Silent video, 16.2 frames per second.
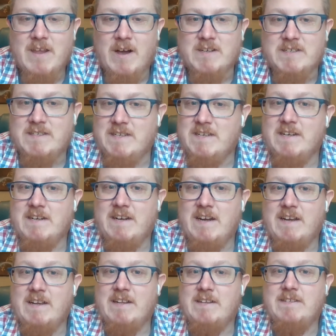I'll see you
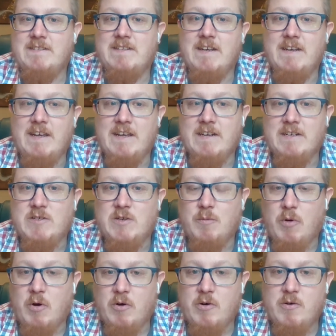guys again
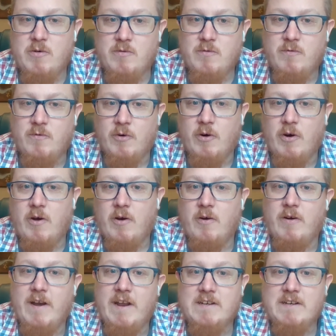tomorrow for
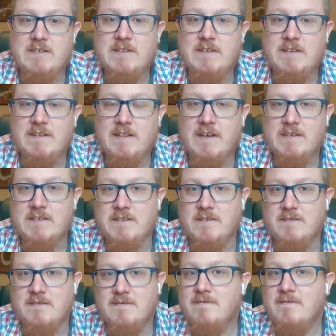our next lesson.